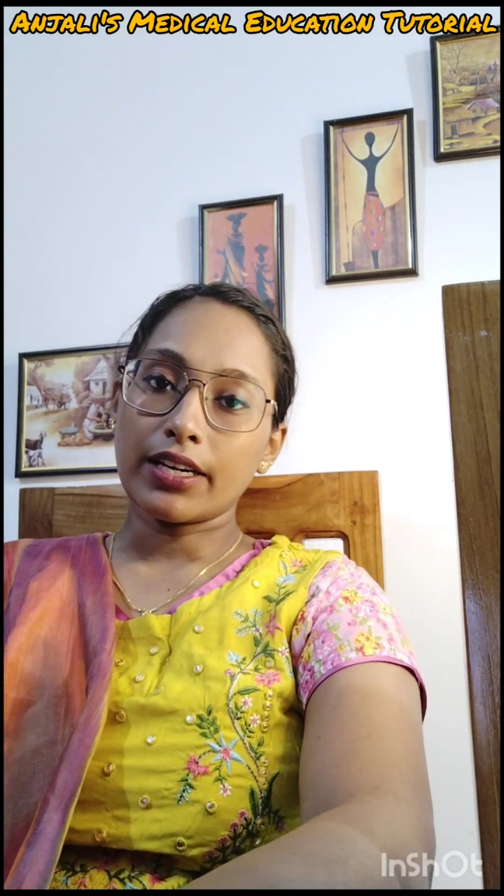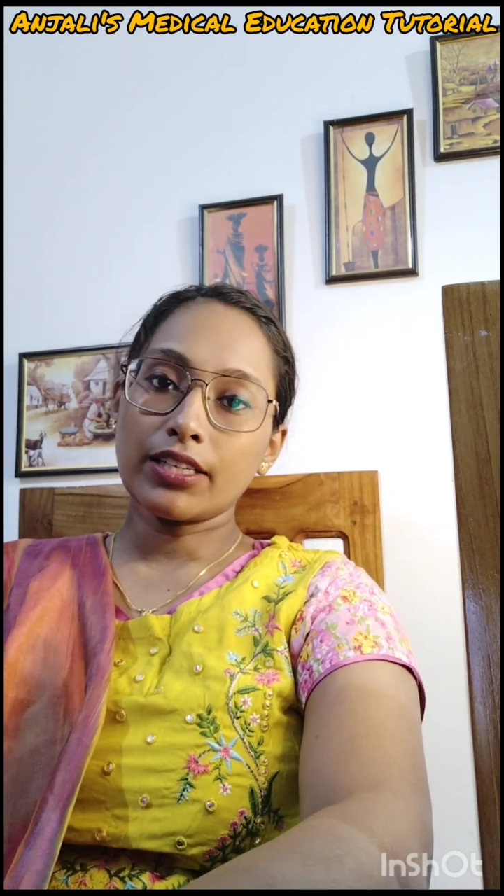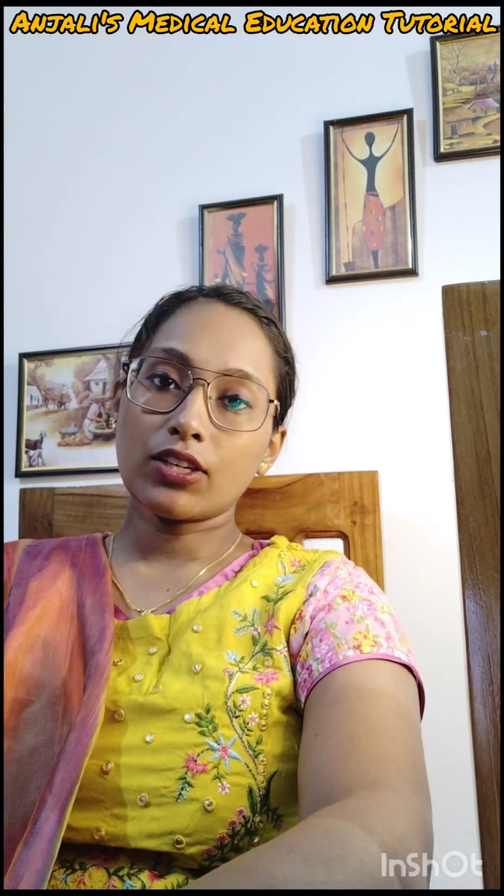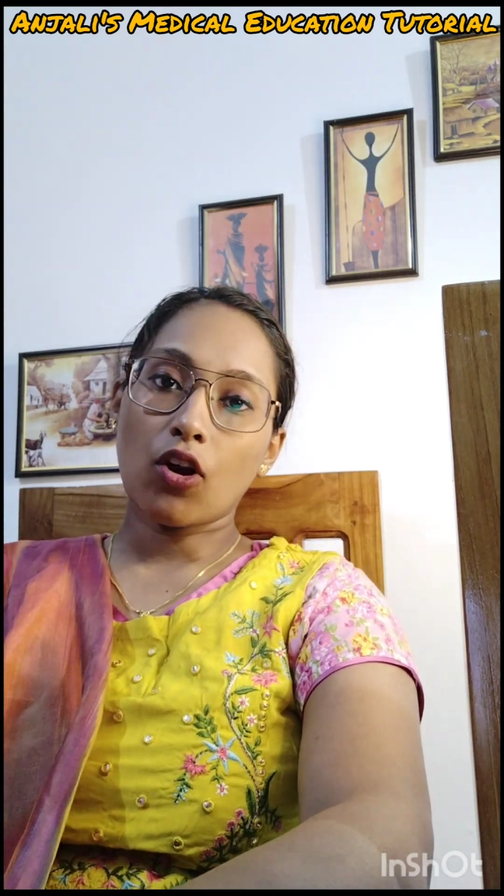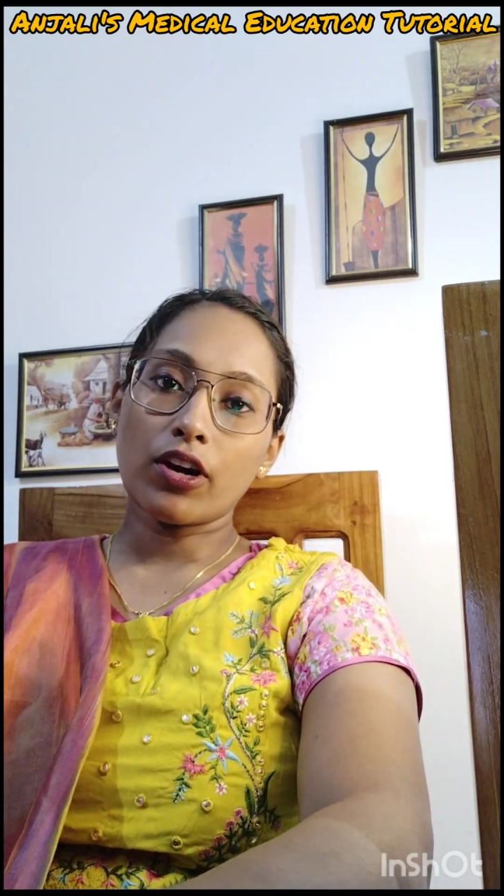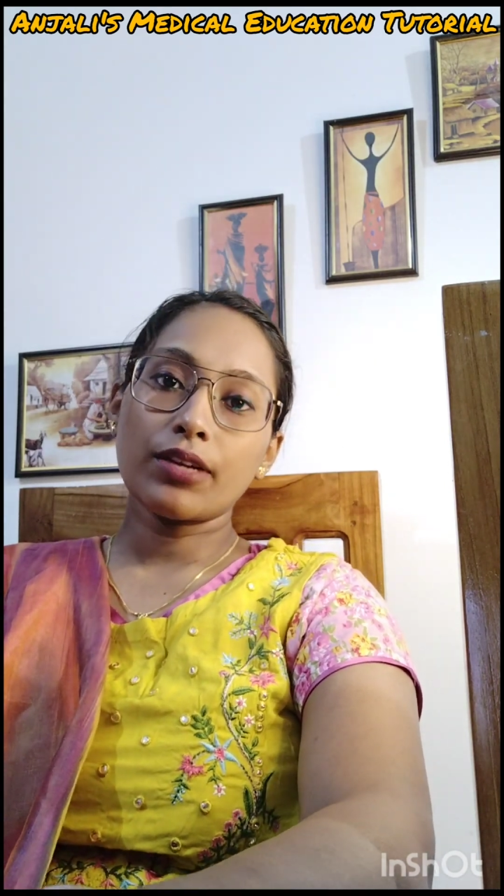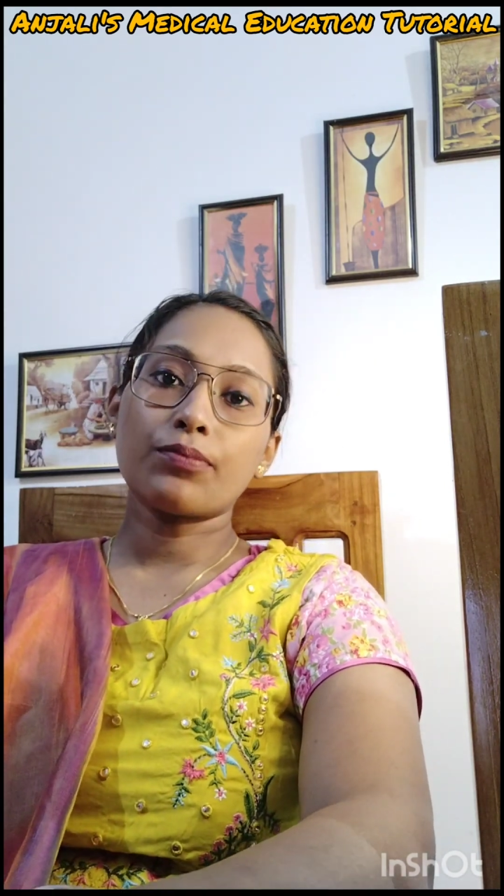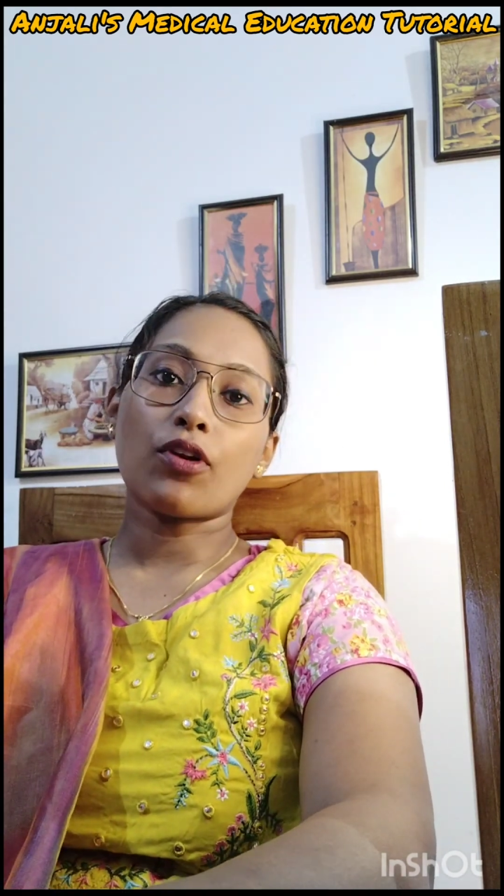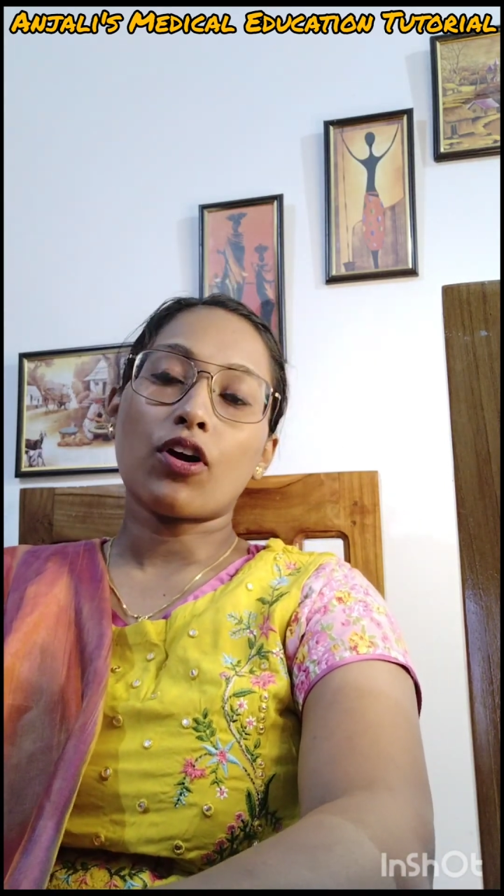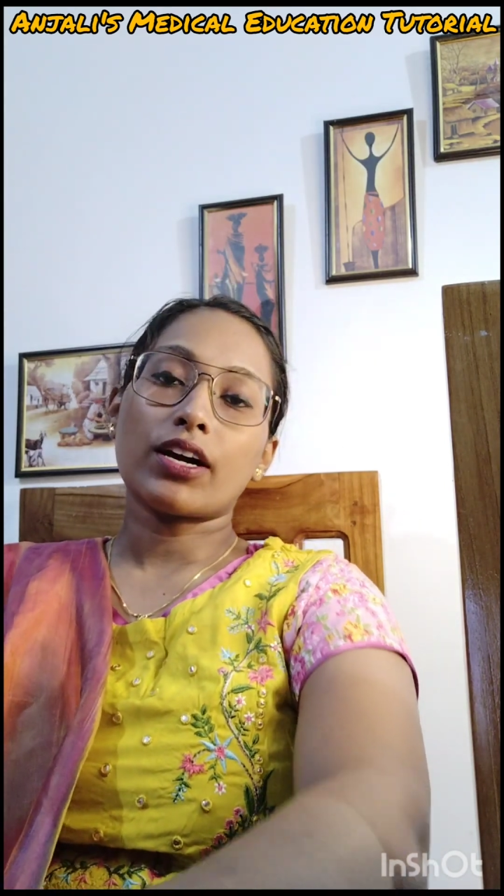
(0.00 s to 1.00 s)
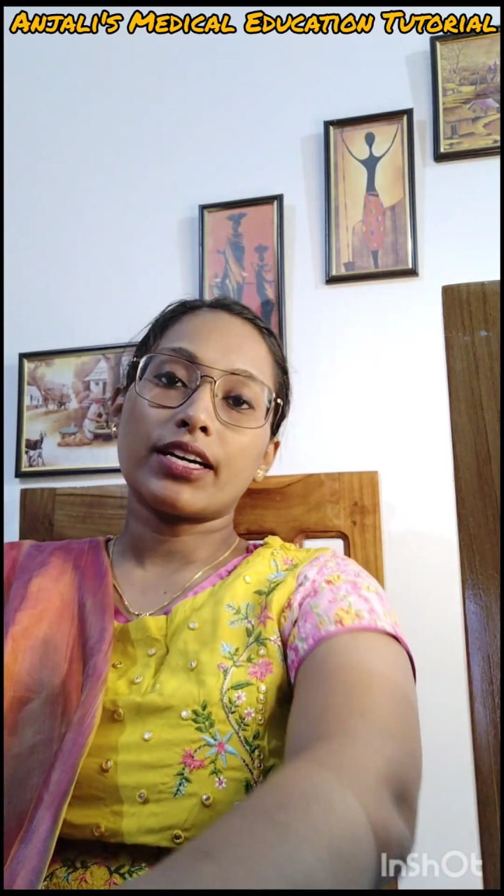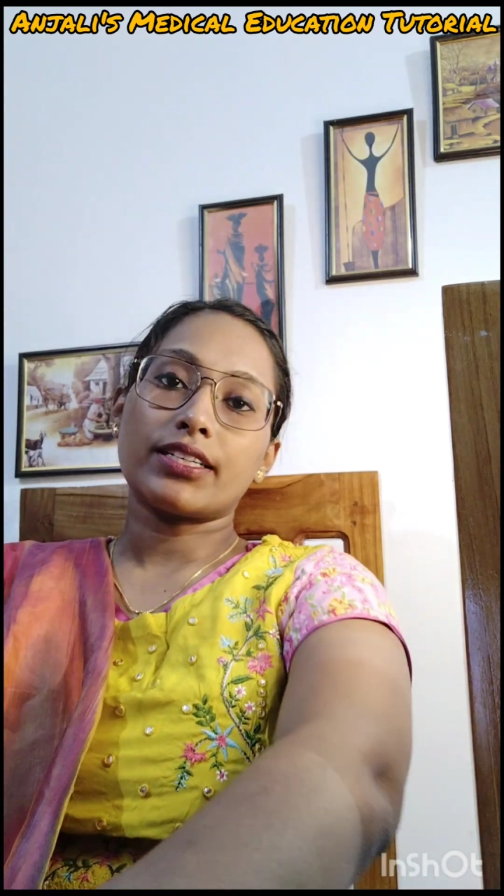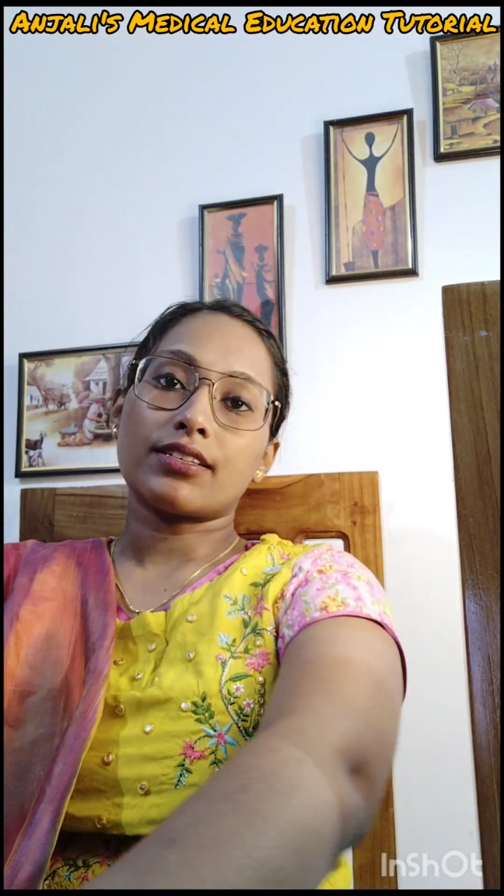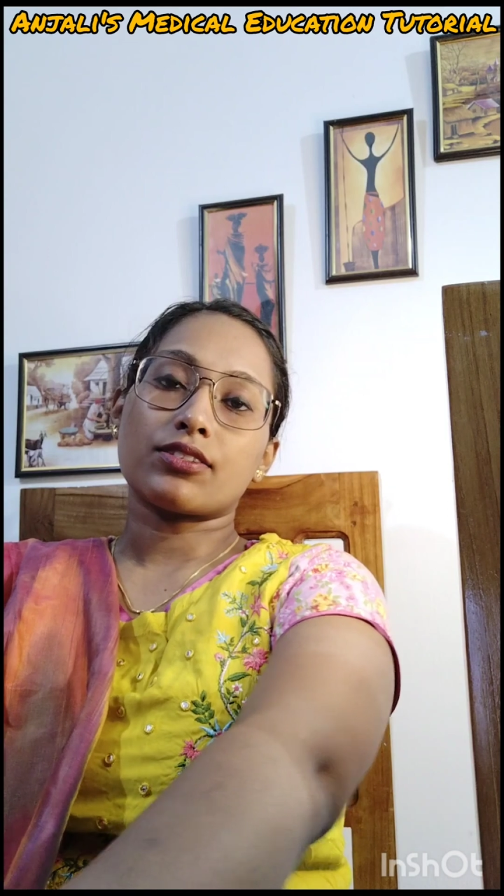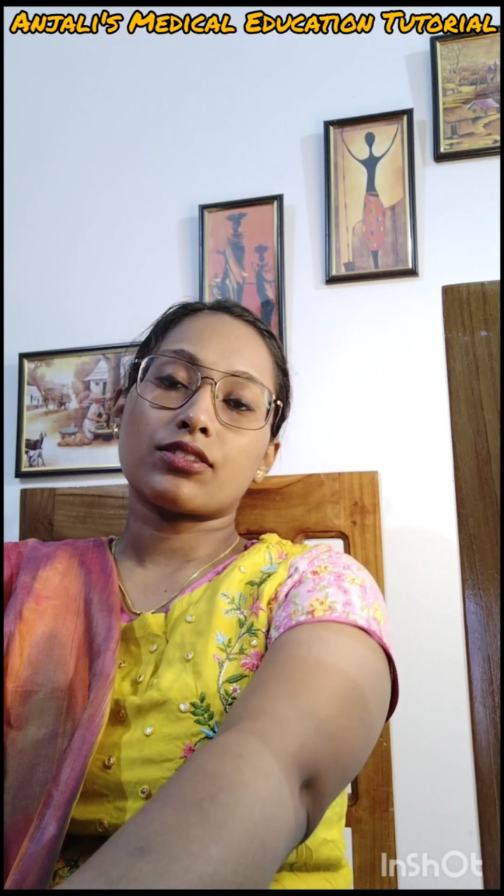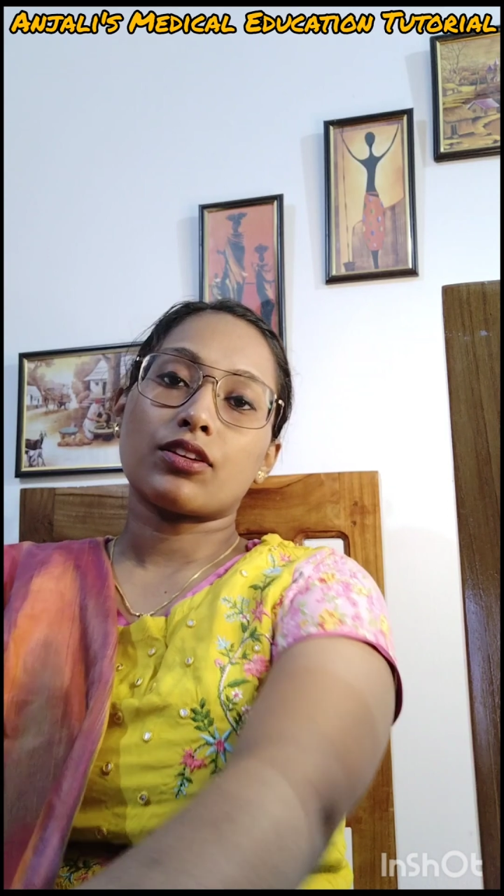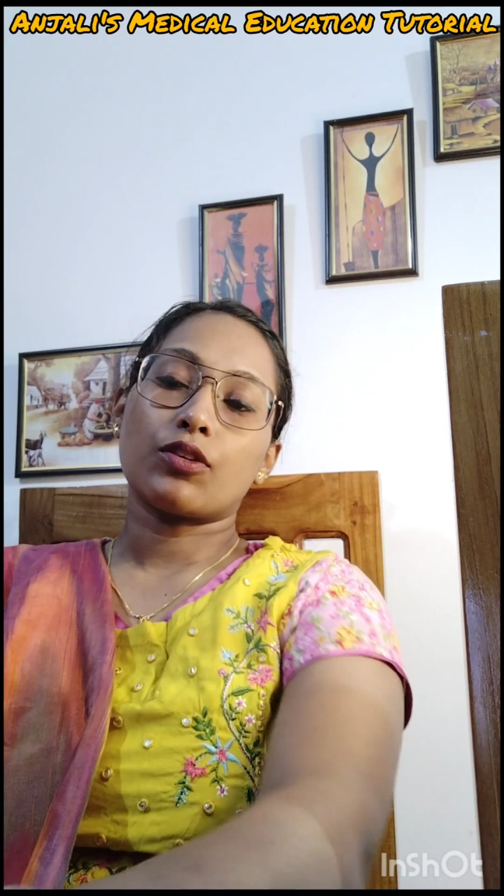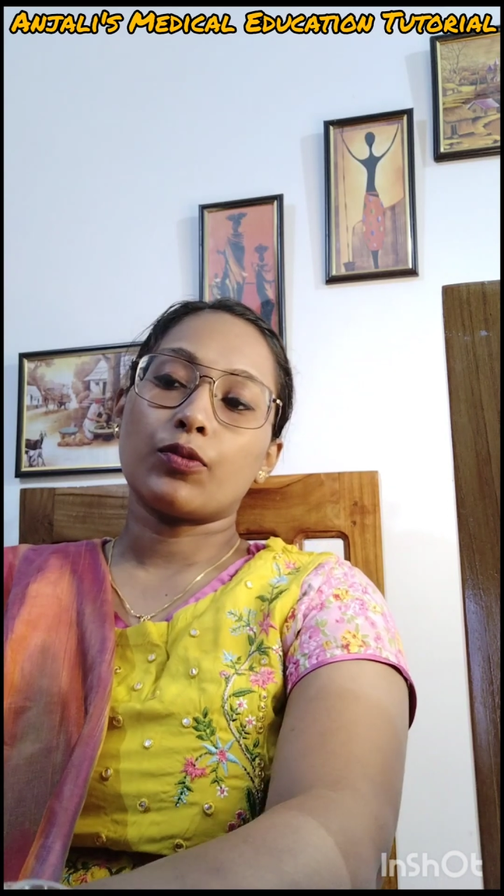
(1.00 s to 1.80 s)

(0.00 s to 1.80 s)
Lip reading: In chronic bronchitis,